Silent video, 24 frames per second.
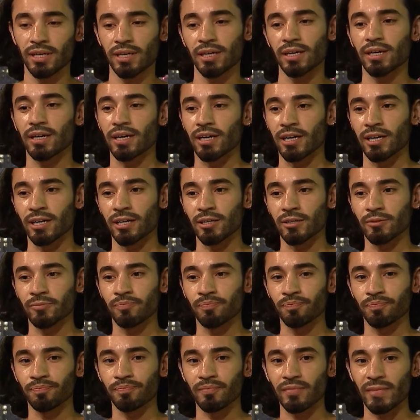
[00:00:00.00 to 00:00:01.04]

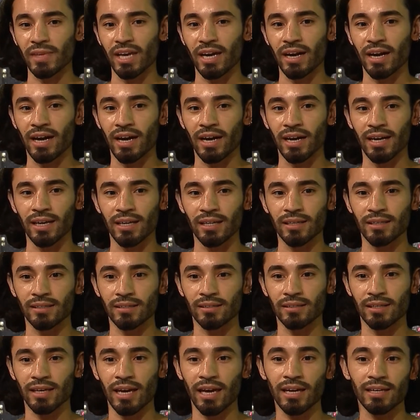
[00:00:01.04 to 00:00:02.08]
I
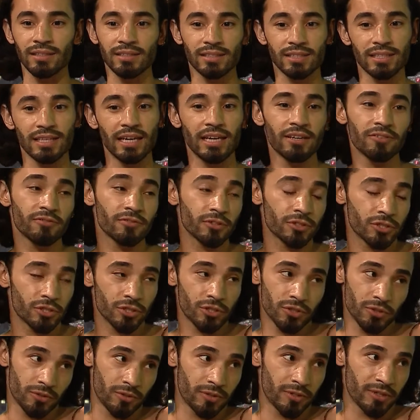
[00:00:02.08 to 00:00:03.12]
can't say for
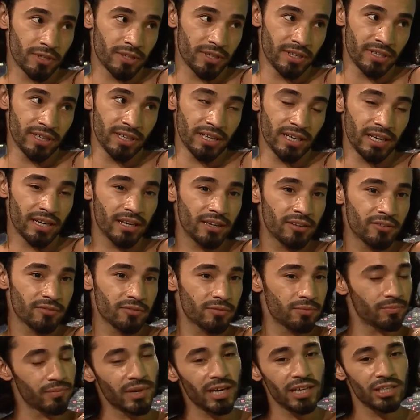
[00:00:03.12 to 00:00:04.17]
sure if
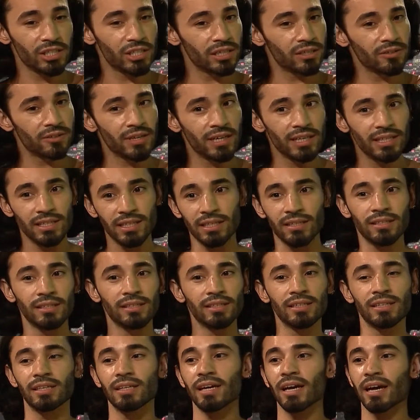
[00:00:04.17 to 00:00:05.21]
my gender
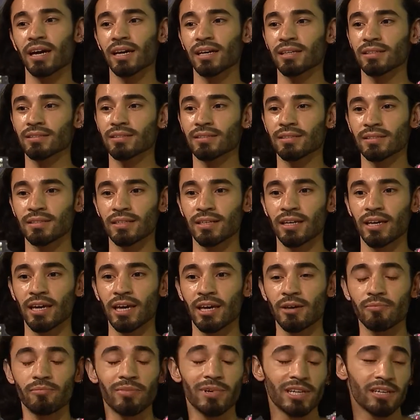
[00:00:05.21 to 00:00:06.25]
identity has
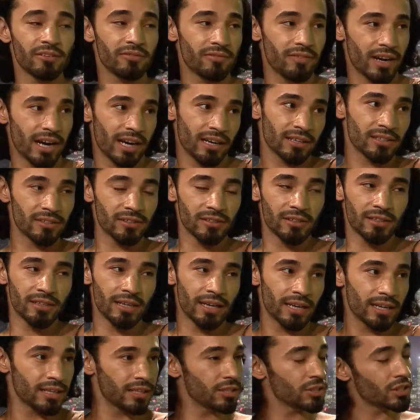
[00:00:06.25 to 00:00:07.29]
been a factor in
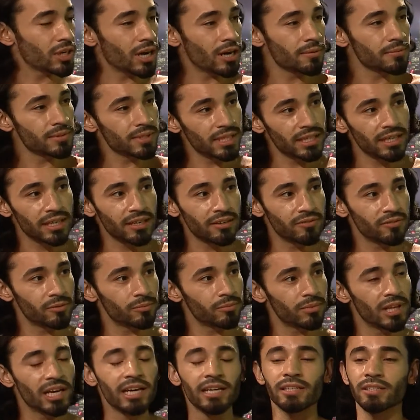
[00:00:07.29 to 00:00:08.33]
any jobs that I've
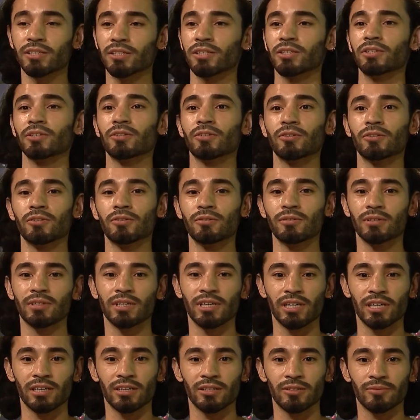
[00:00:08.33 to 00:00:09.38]
applied
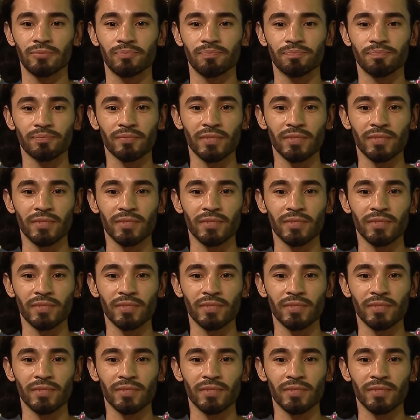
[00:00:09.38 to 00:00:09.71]
to.